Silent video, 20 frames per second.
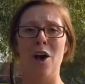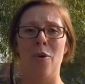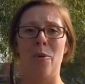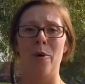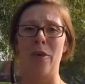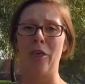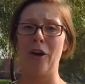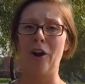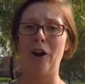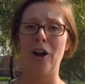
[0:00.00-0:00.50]

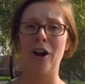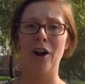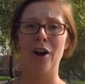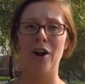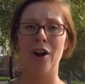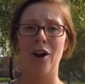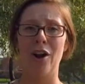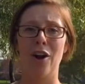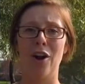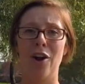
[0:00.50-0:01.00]
with her and
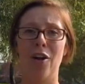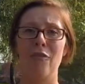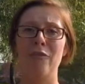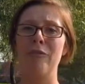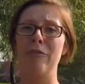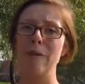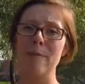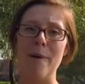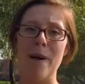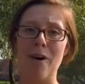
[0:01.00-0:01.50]
her
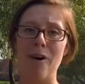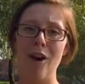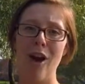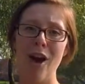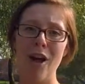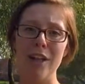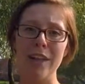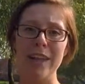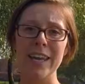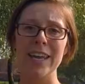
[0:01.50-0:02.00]
female
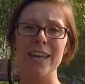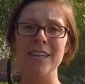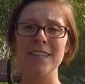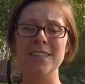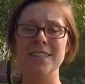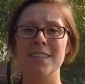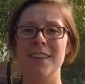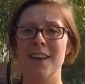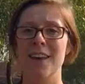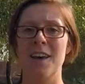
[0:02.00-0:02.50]

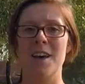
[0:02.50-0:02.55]
colleagues.